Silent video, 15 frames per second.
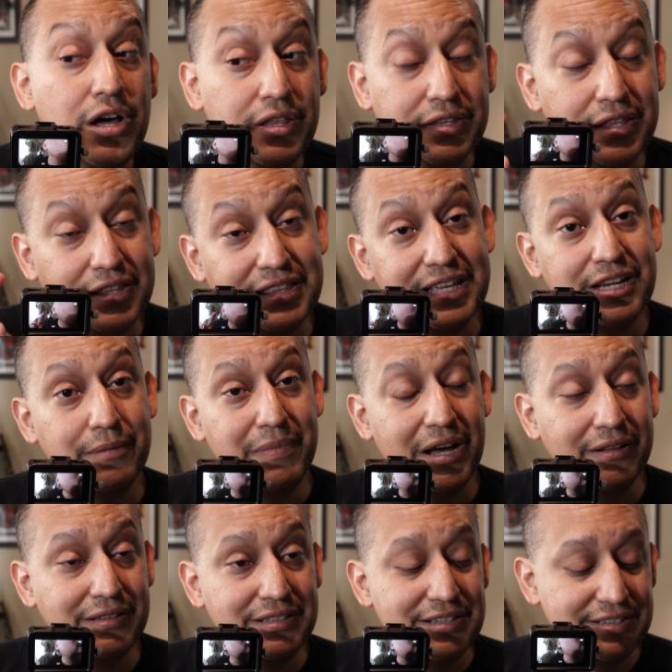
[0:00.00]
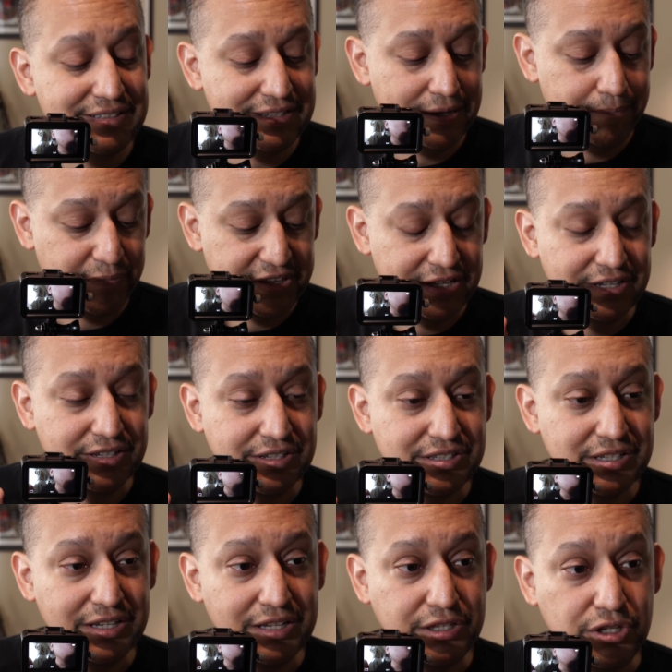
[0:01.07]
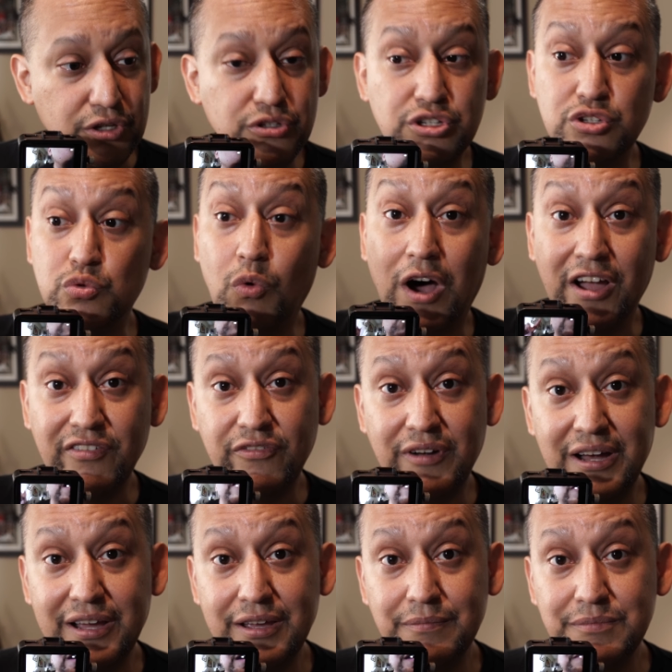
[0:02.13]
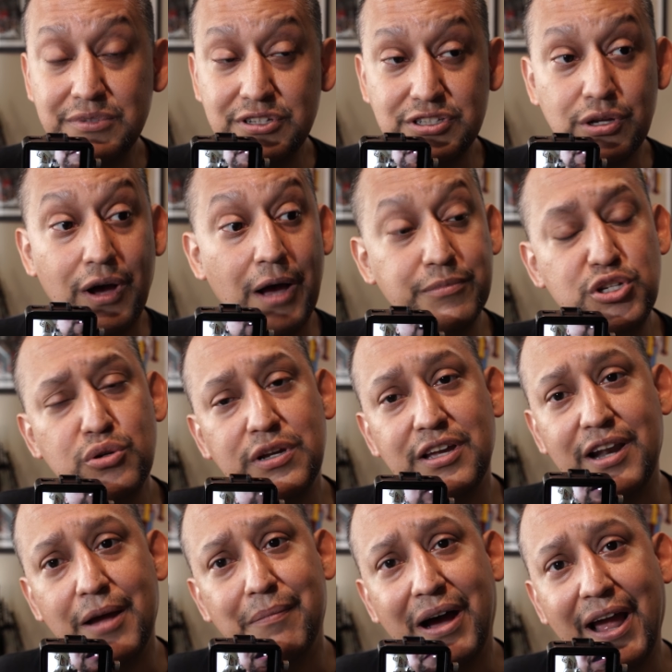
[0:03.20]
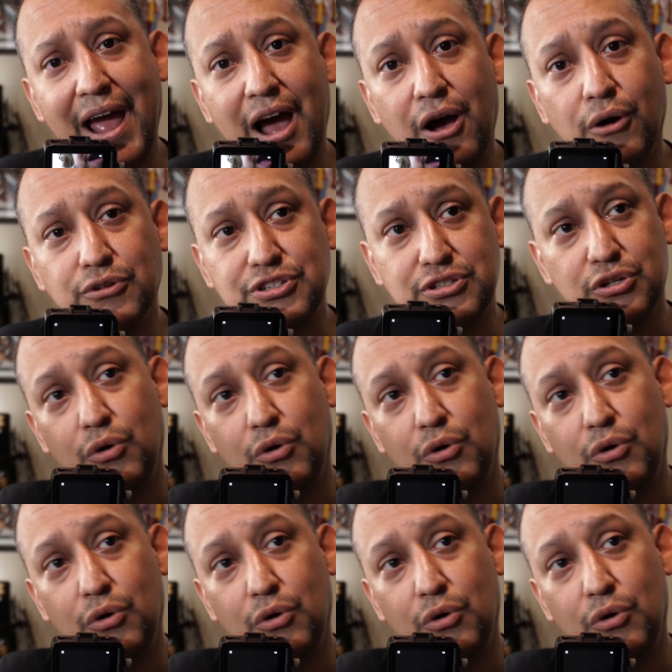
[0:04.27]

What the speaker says: The thing about this is it uses Wi-Fi, so I'm doing it at my house, so